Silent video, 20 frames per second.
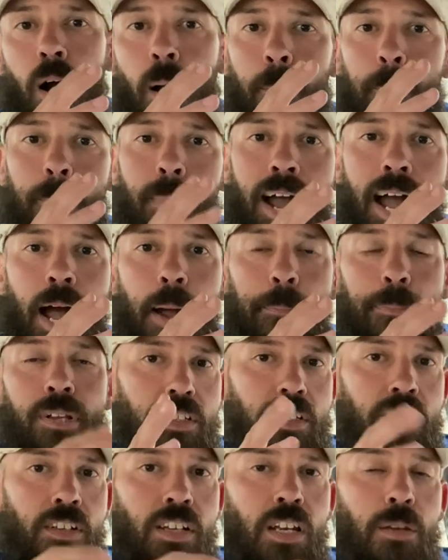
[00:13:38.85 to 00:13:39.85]
a map.
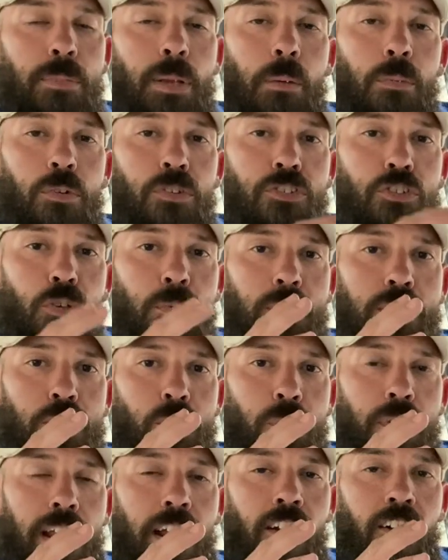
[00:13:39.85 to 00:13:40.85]
You're going to be able to zoom
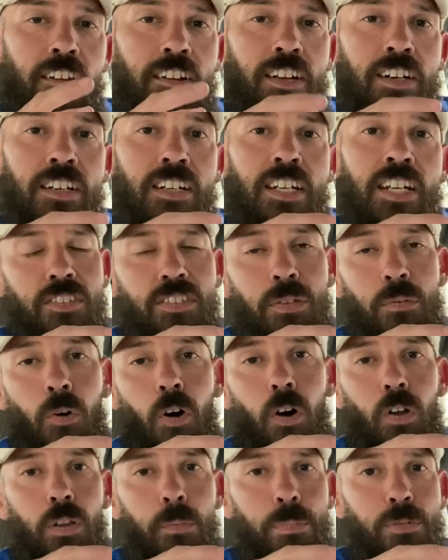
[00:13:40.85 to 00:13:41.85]
into an area and see where
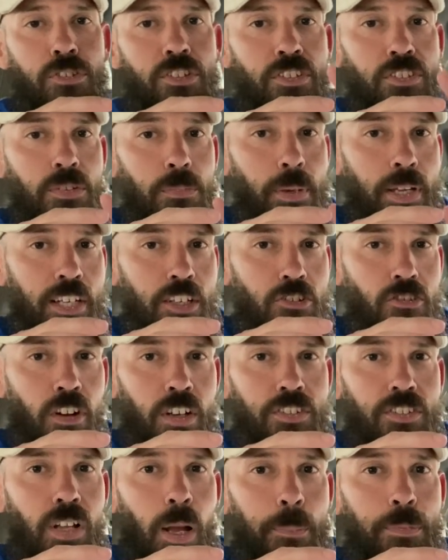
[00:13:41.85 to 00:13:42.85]
all the participating
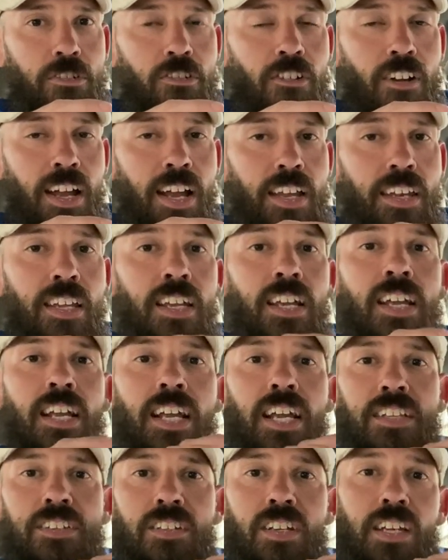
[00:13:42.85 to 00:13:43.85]
truck stops are at.
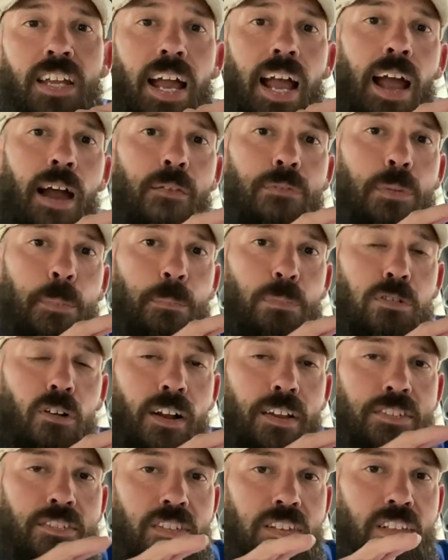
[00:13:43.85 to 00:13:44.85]
It's going to have the
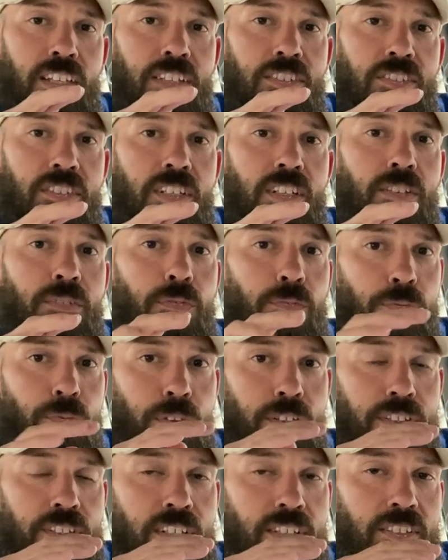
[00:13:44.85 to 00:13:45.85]
price listed for
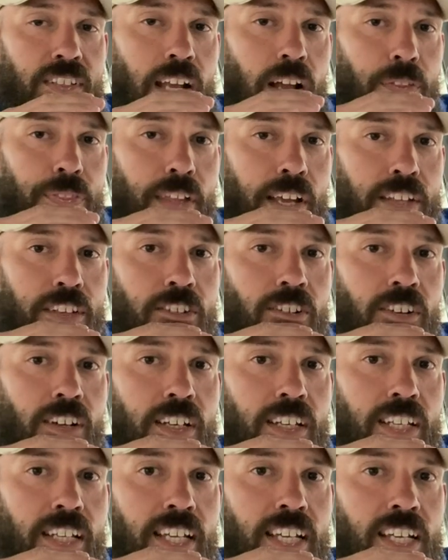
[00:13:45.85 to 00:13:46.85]
the discount that you're
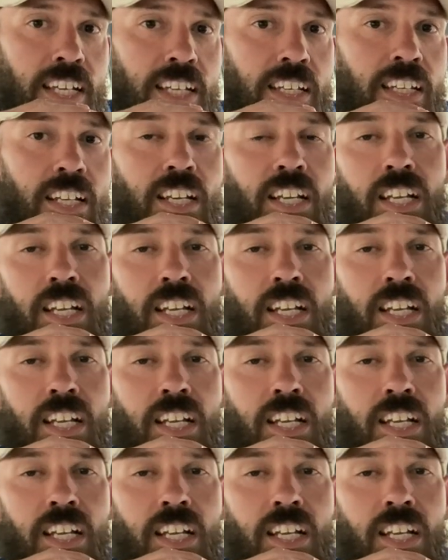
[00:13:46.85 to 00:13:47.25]
going to get.